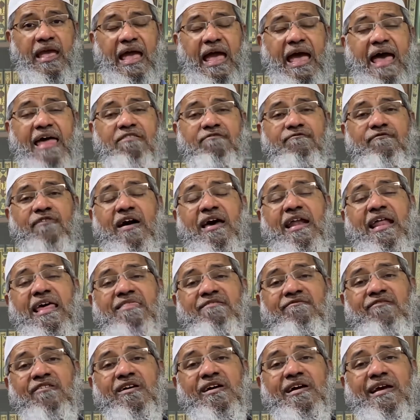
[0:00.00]
as far as
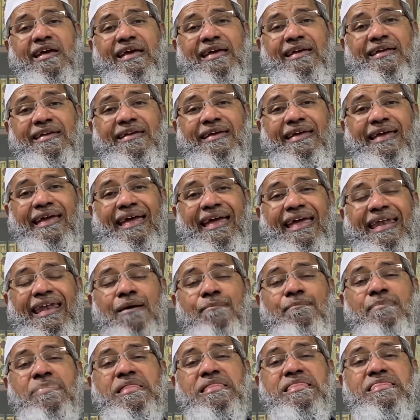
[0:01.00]
working in a
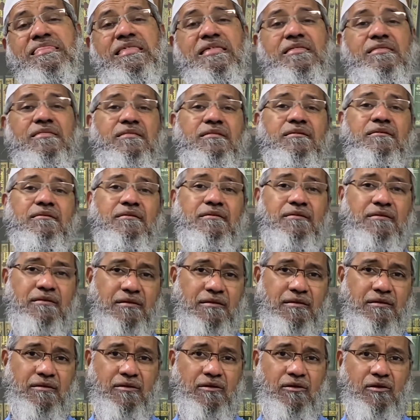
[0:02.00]
business
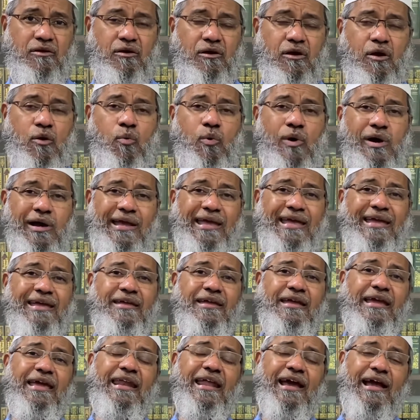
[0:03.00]
or
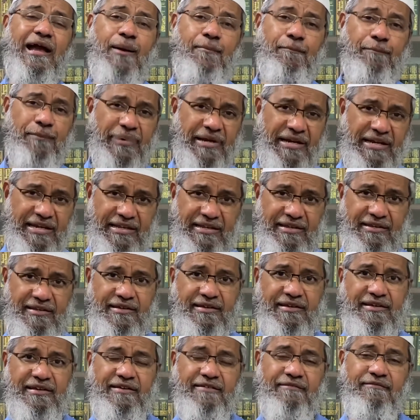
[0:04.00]
working in a company
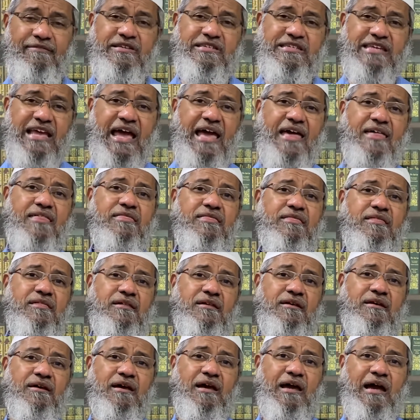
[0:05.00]
which has
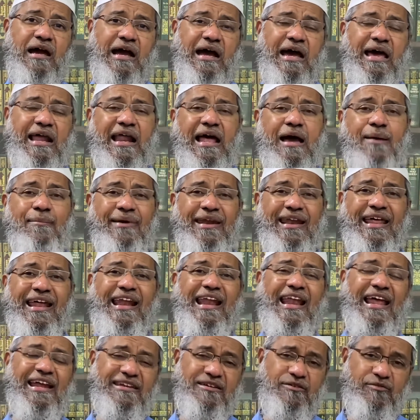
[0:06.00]
haram and
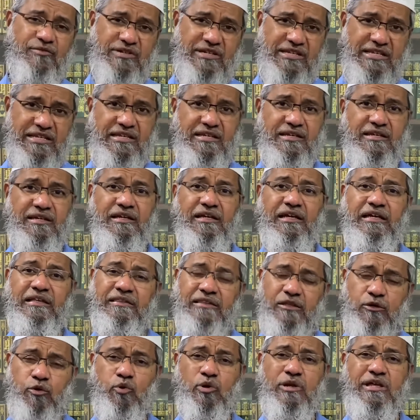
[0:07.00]
halal activity,
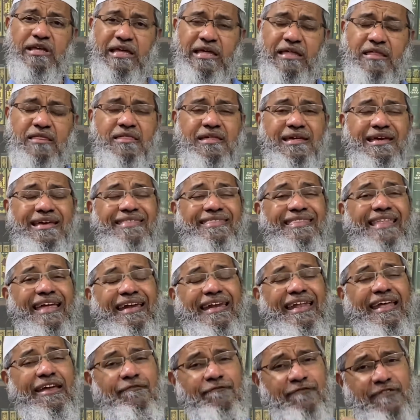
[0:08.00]
the ruling is
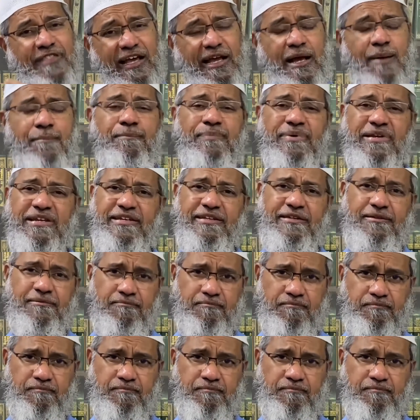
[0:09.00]
that if the company,